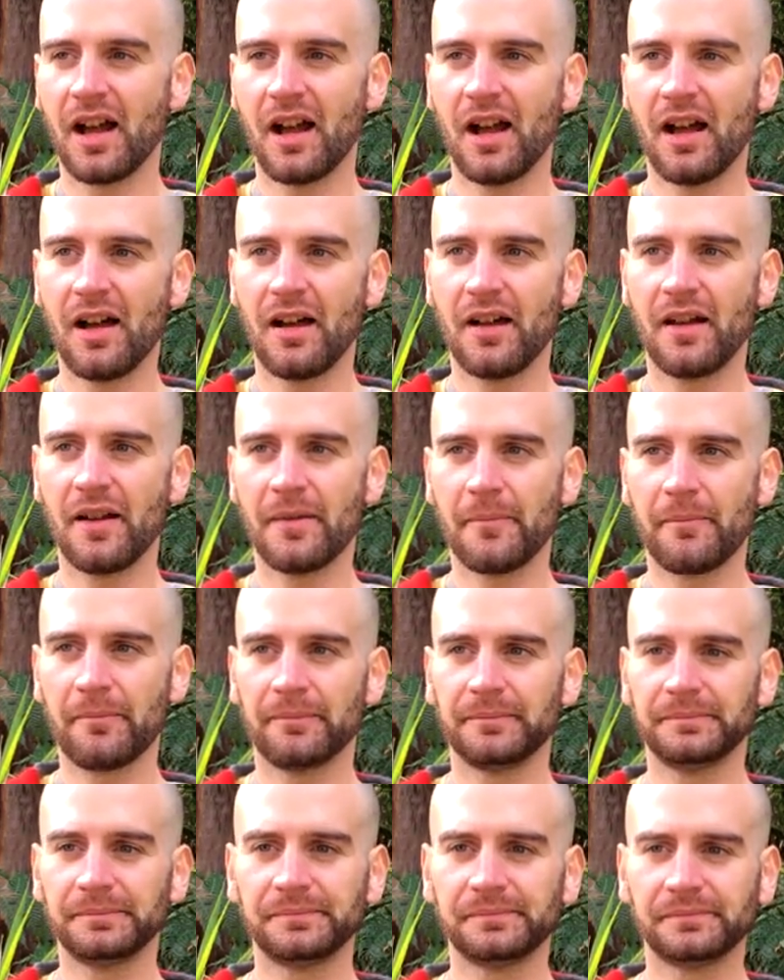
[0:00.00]

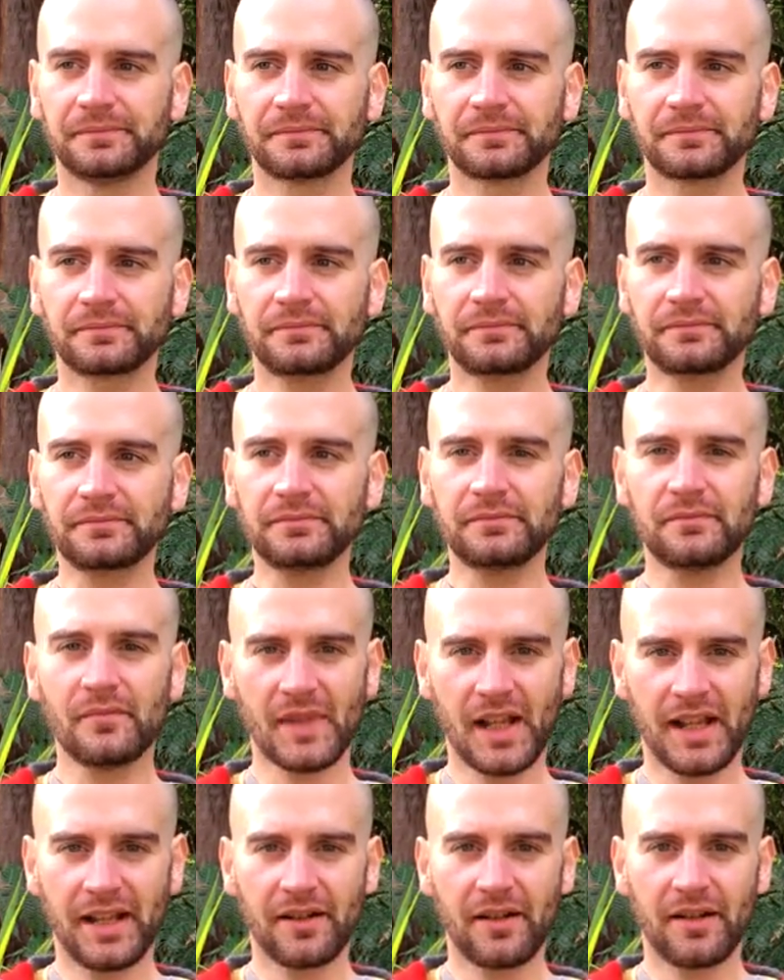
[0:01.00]

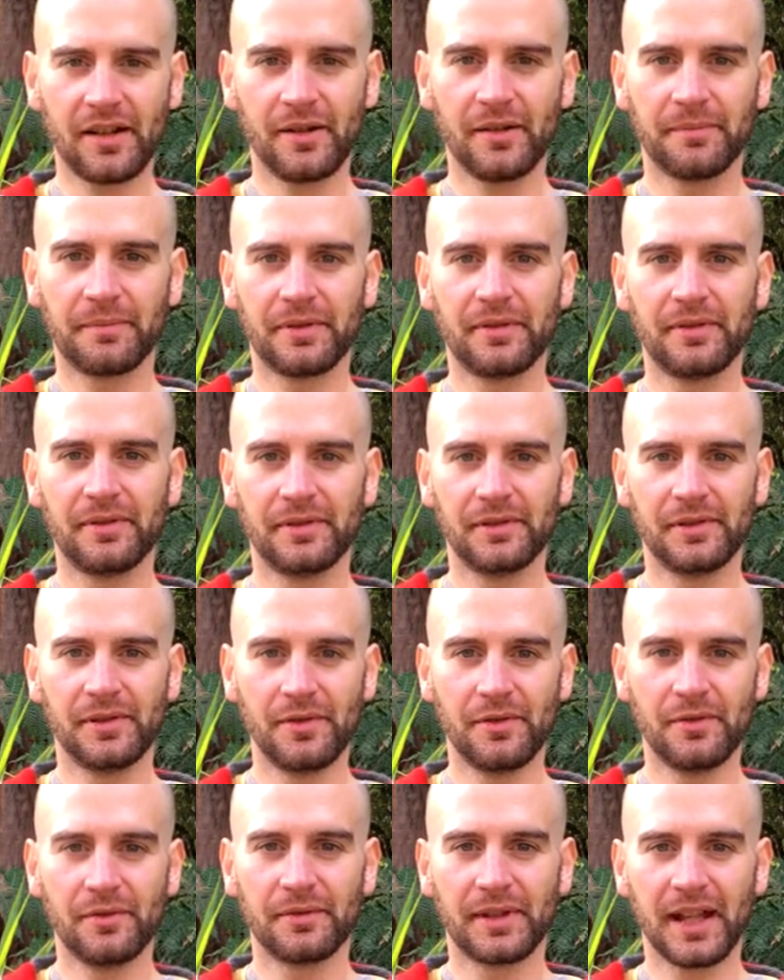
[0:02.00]
And I hope
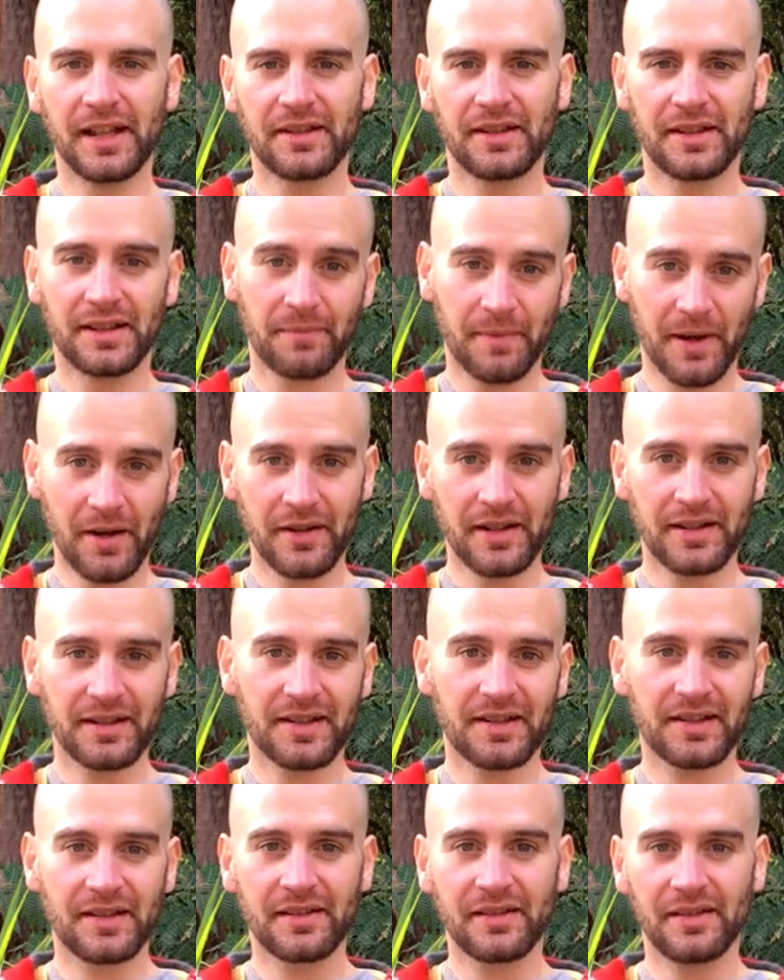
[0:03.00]
you get to
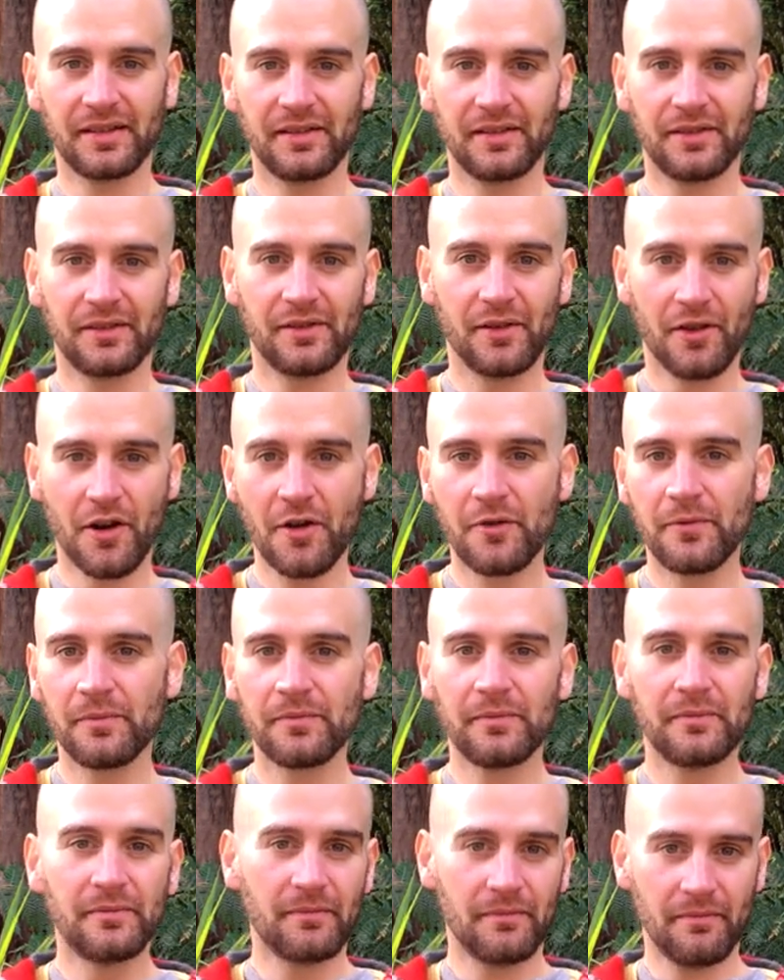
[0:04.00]
experience your own